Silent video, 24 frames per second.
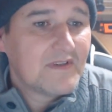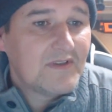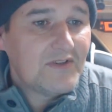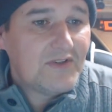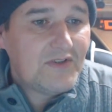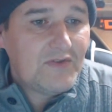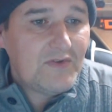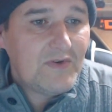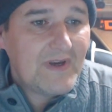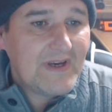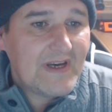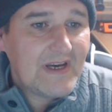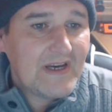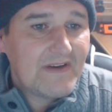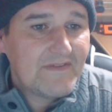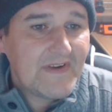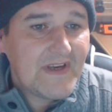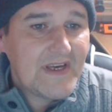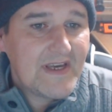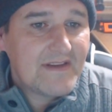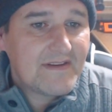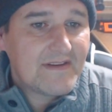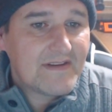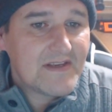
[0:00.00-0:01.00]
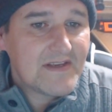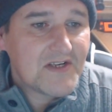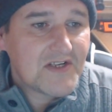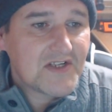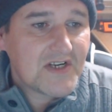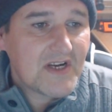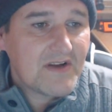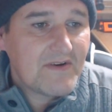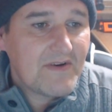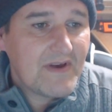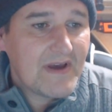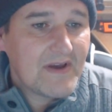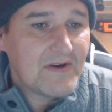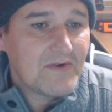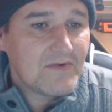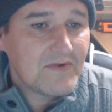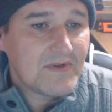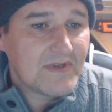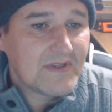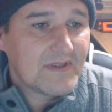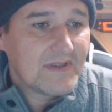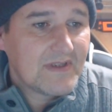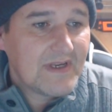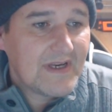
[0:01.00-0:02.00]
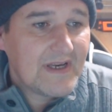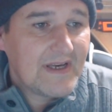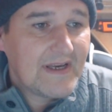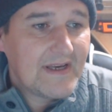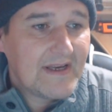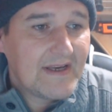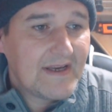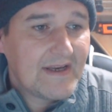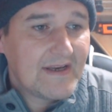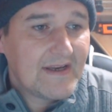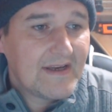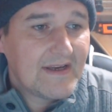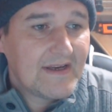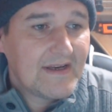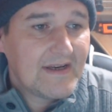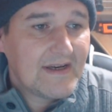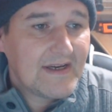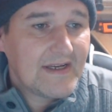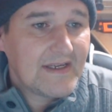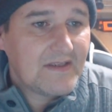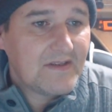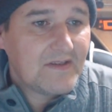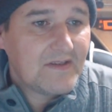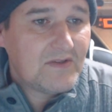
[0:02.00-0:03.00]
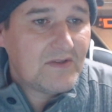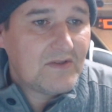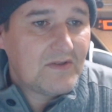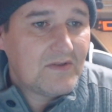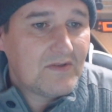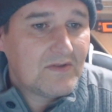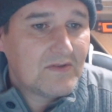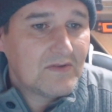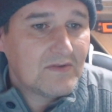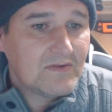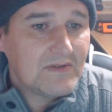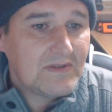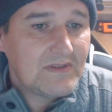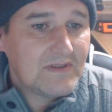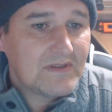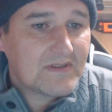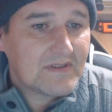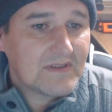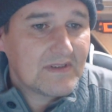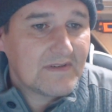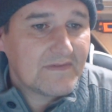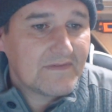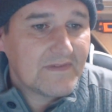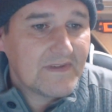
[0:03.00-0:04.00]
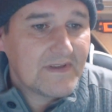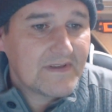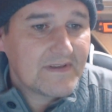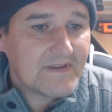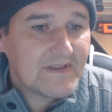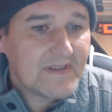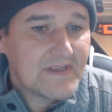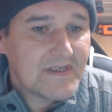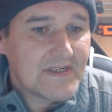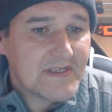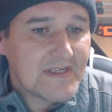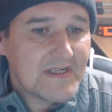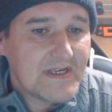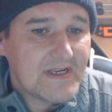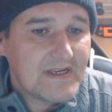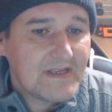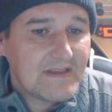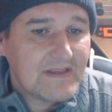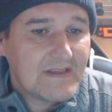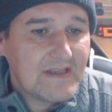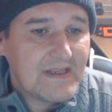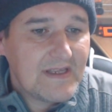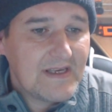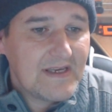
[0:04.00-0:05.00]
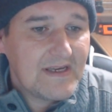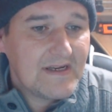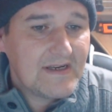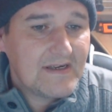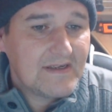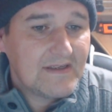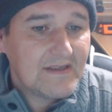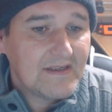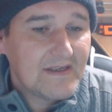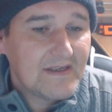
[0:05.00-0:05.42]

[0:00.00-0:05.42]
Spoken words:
do I have anything to shout out? I don't. I've nothing to say there.